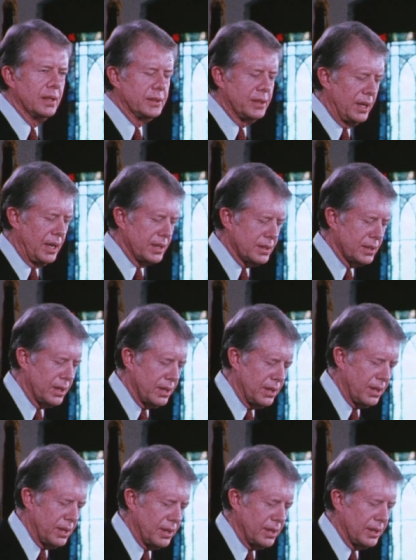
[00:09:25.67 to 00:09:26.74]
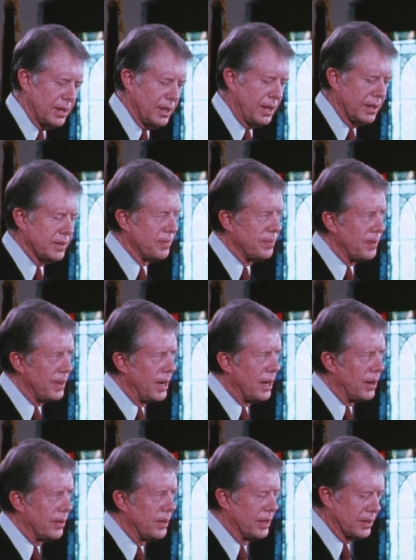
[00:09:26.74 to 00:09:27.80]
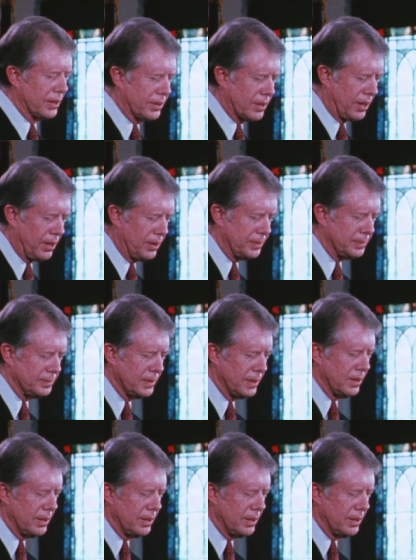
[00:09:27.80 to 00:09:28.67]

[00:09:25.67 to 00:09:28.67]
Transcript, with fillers: a chance to learn and to flower and to grow, amen,